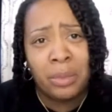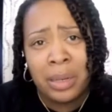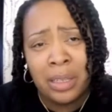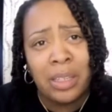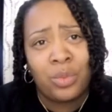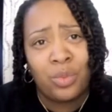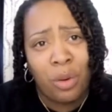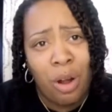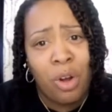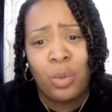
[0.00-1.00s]
What is
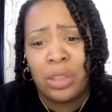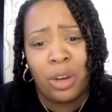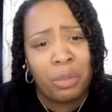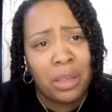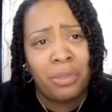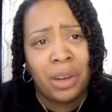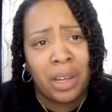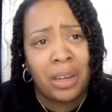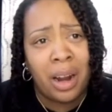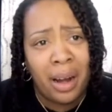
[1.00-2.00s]
wrong with your
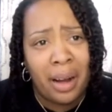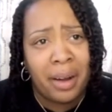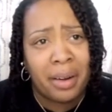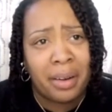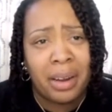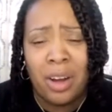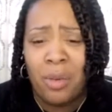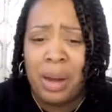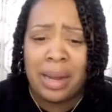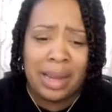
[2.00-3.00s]
motherfucking hair? Oh
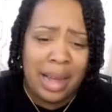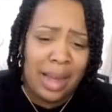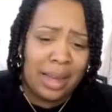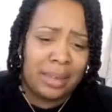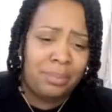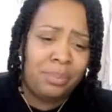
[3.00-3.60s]
my god.